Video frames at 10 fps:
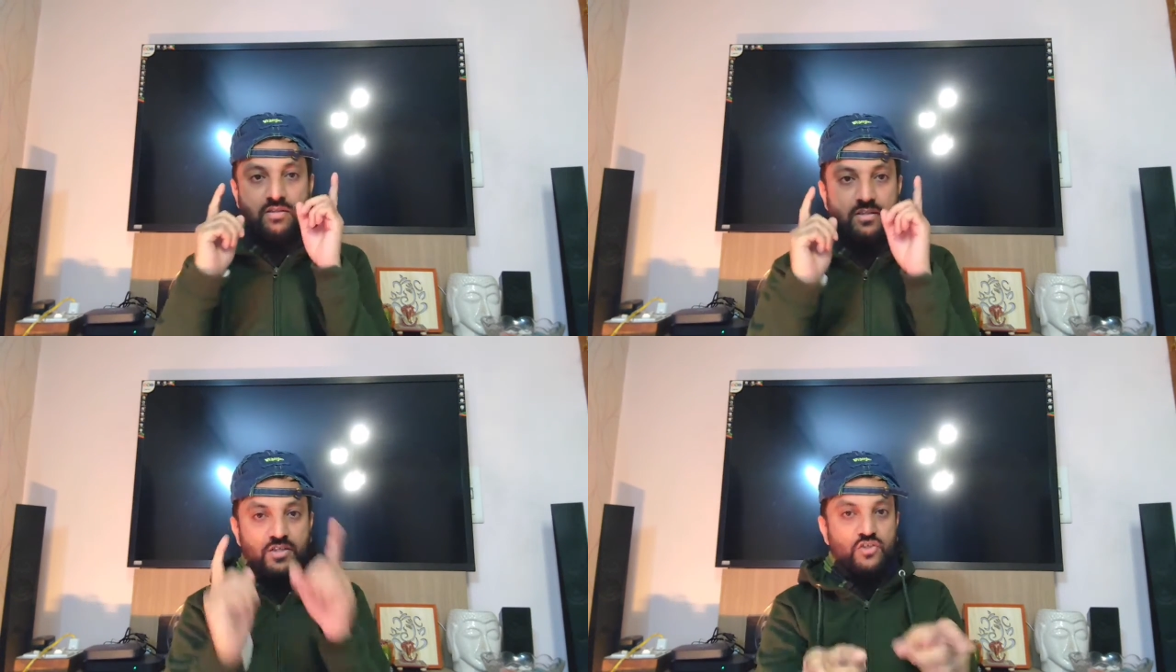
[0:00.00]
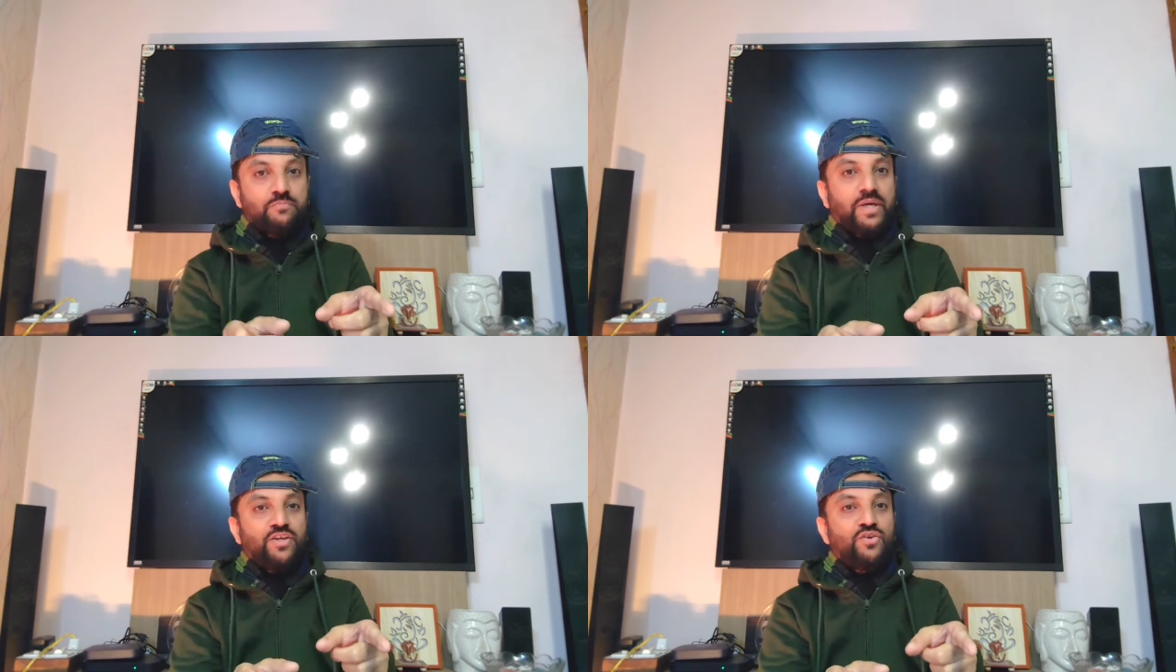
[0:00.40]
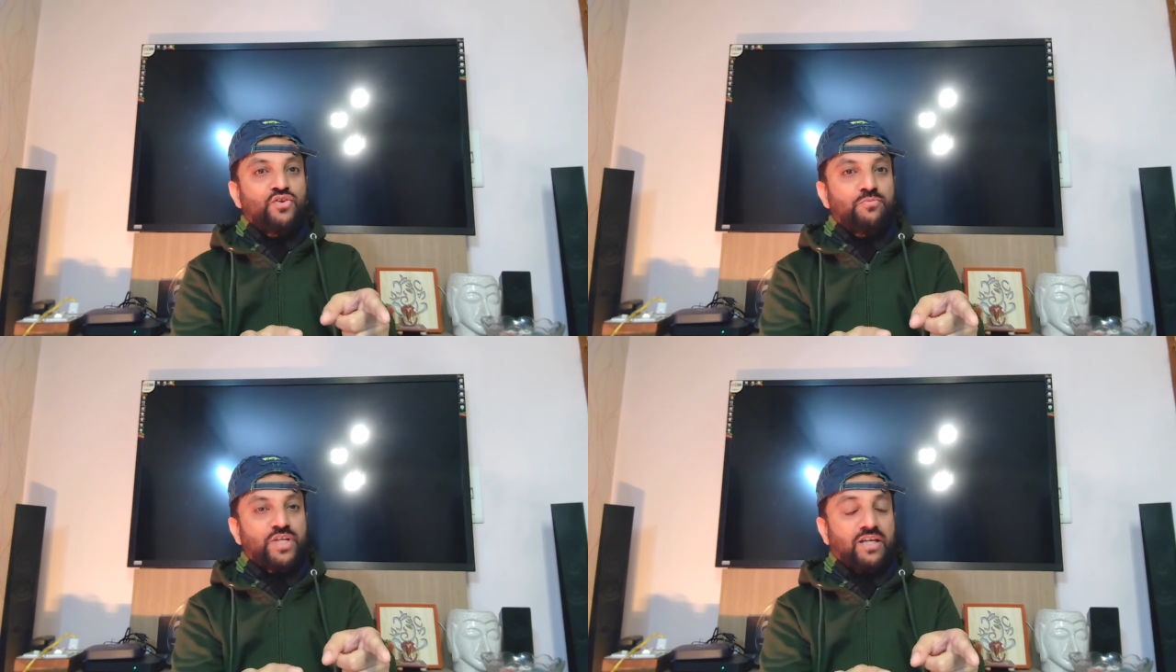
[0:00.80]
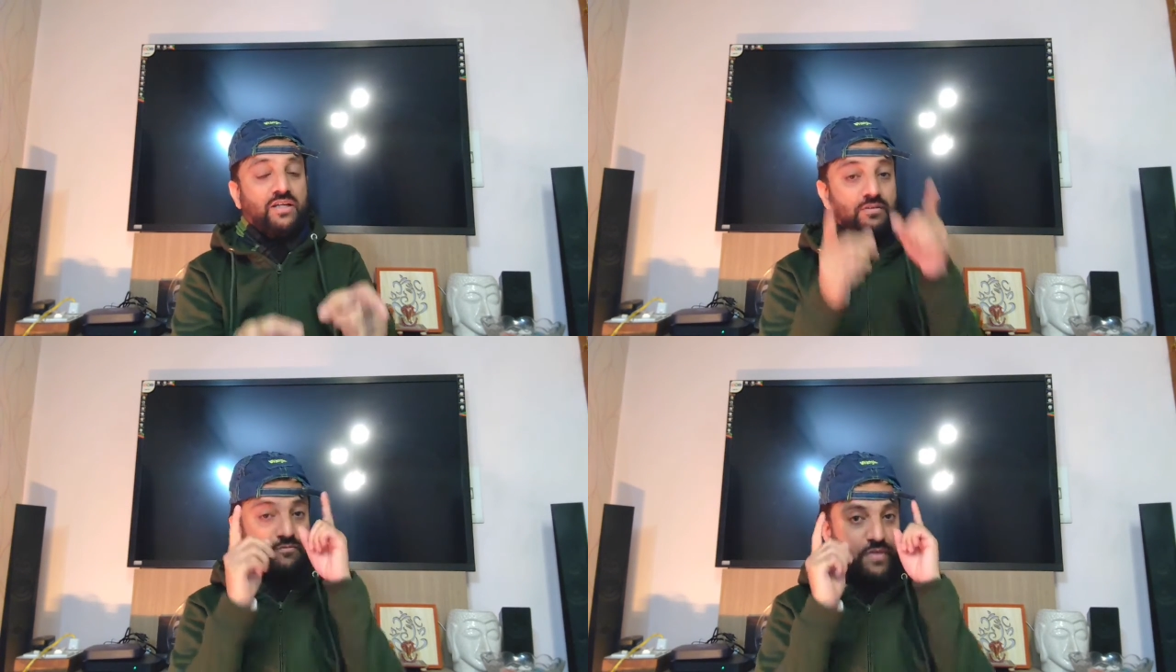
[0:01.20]
This is my YouTube
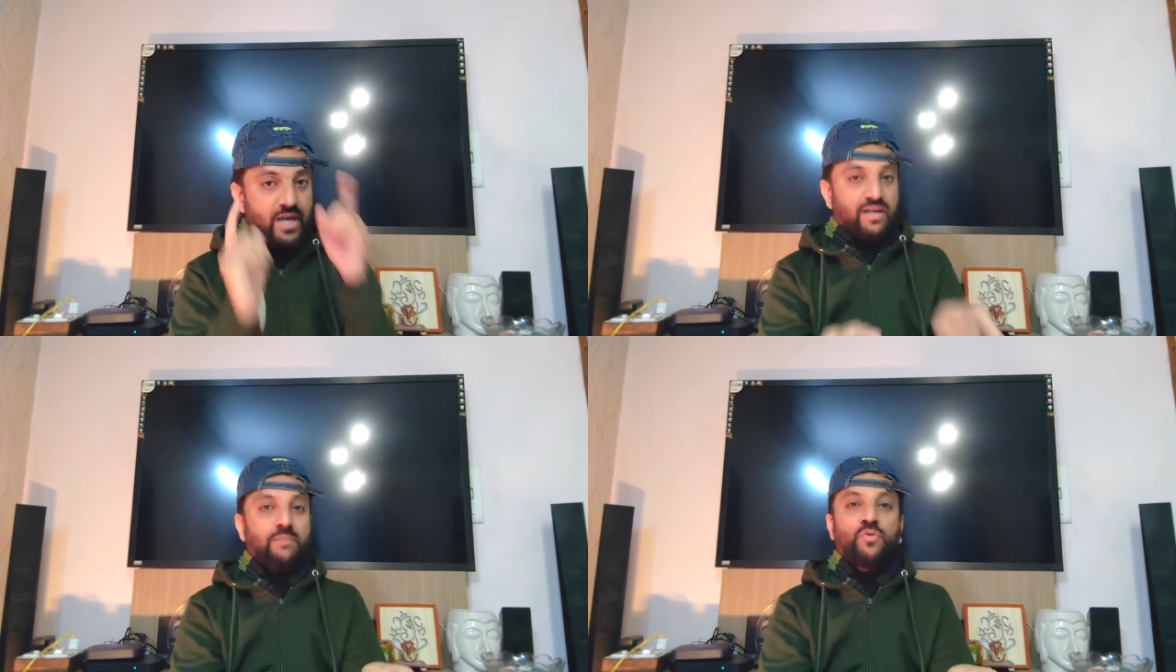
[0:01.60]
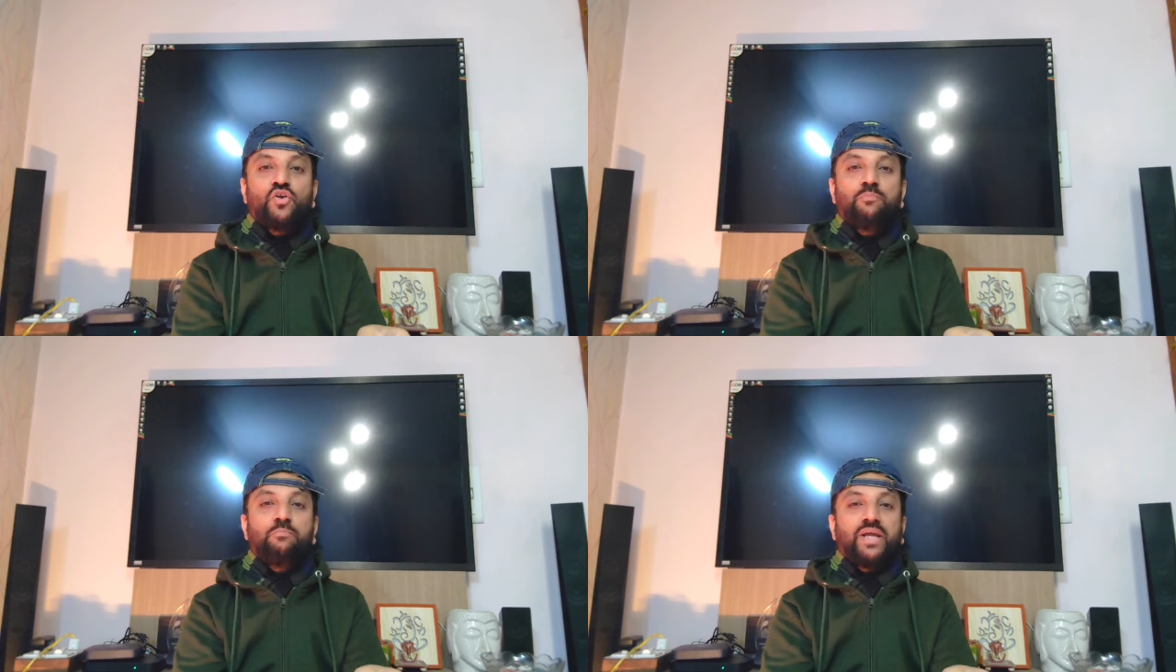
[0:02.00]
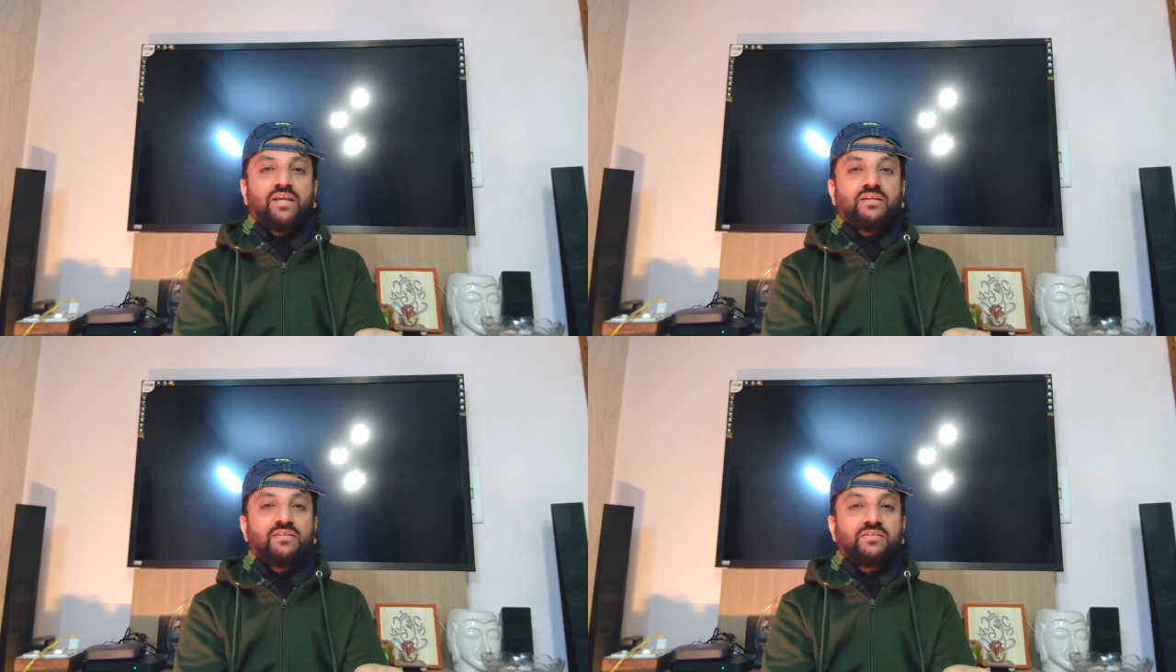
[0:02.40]
channel where I'm going to bring